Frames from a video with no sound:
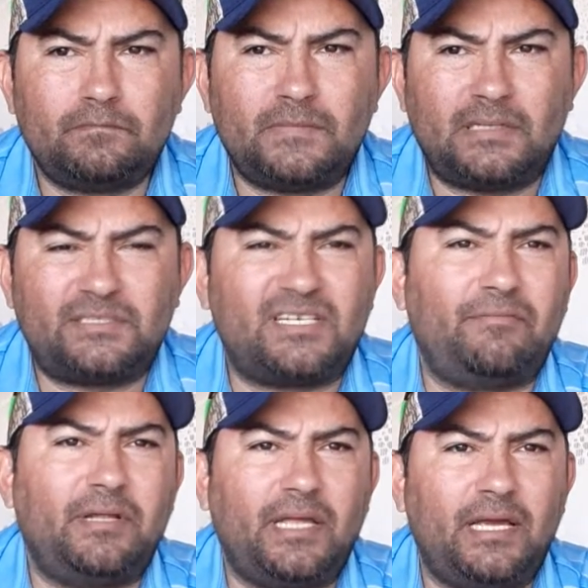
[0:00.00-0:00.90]
at
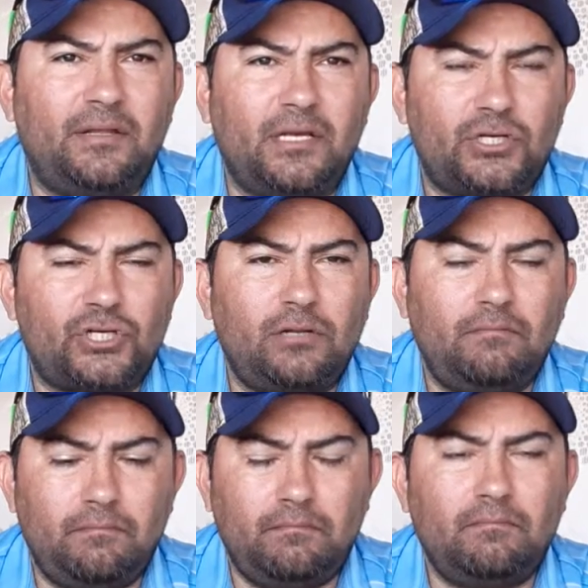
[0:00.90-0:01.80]
7 Day Addiction.
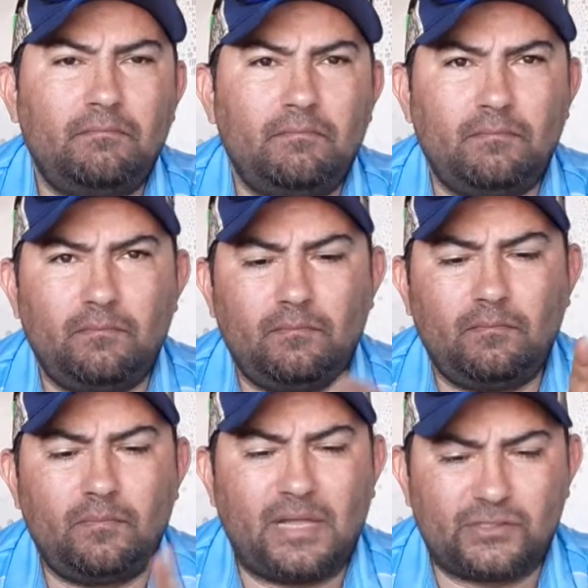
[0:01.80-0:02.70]

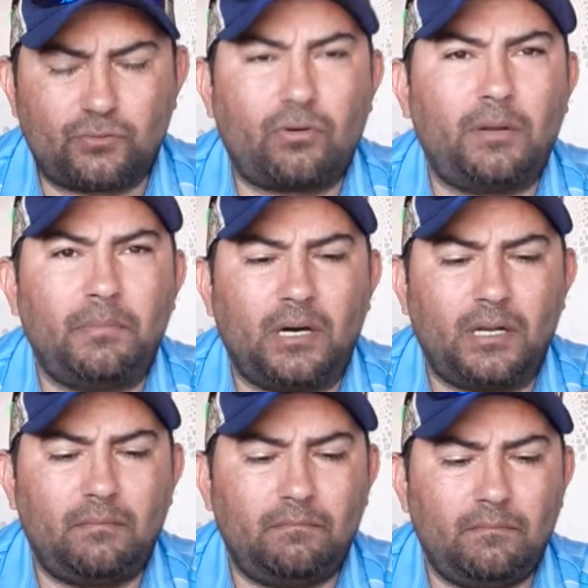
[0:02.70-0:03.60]
That's where I bought
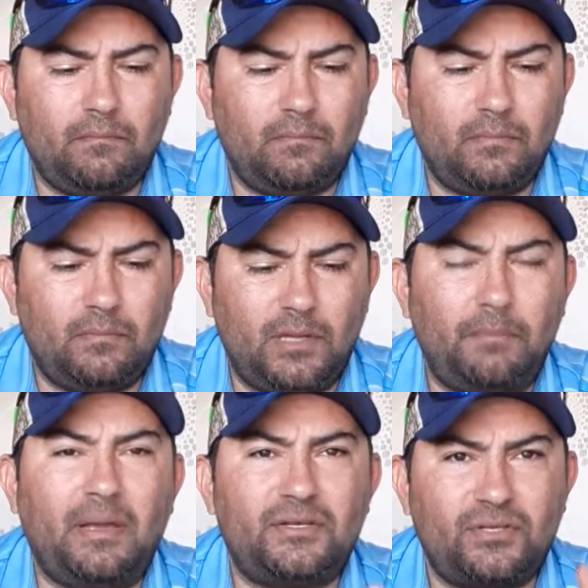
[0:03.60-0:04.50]
it. They
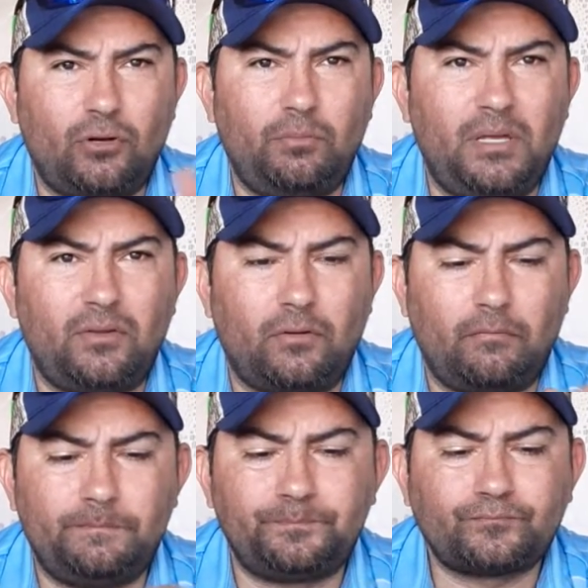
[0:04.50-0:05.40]
may still be there.
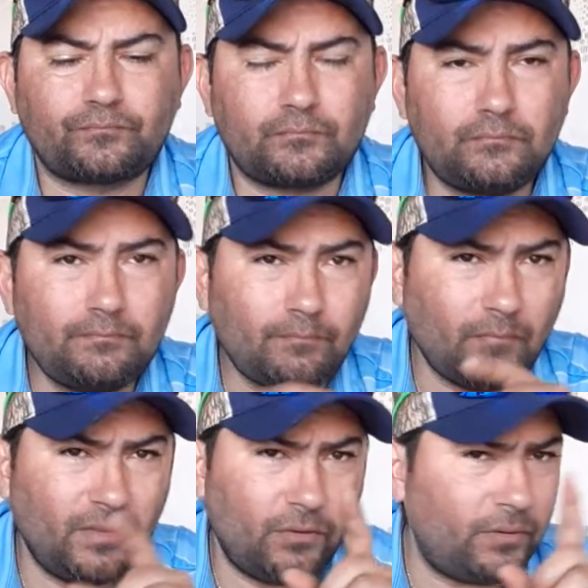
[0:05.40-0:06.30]

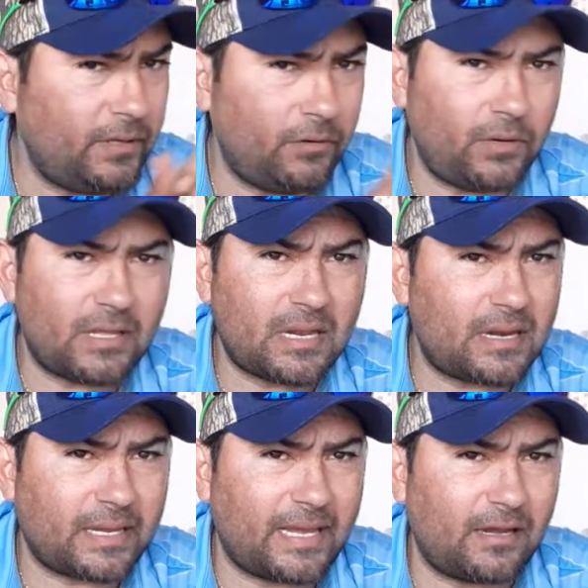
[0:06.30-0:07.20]
They're not at
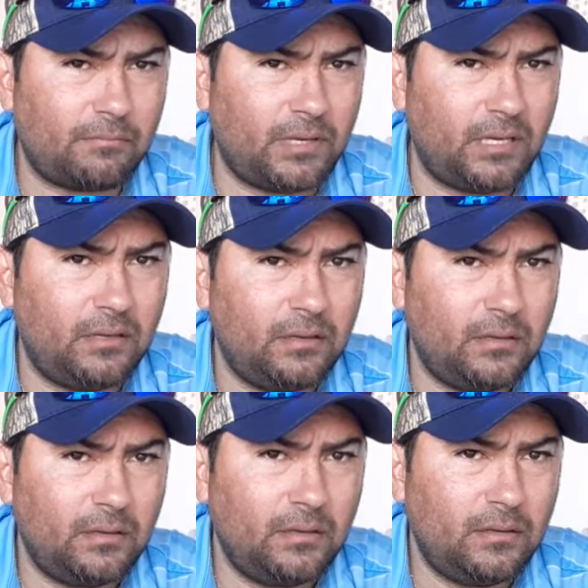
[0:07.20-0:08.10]
Academy.
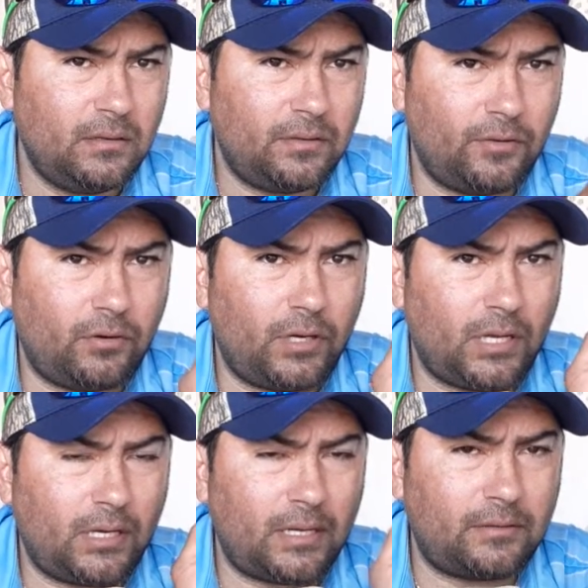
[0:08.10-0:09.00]
They're
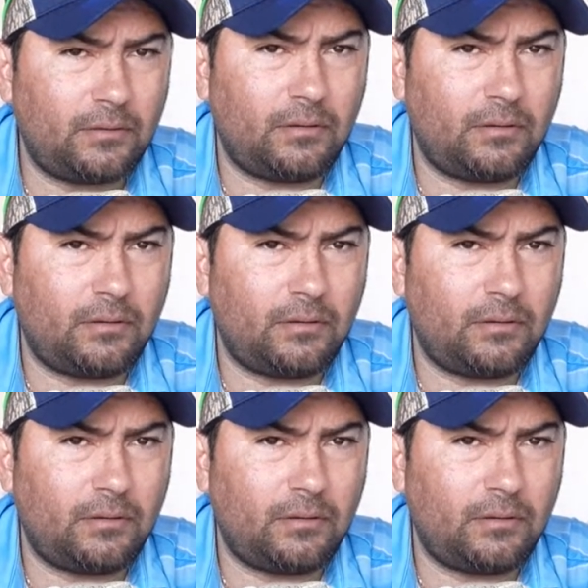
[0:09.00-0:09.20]
not at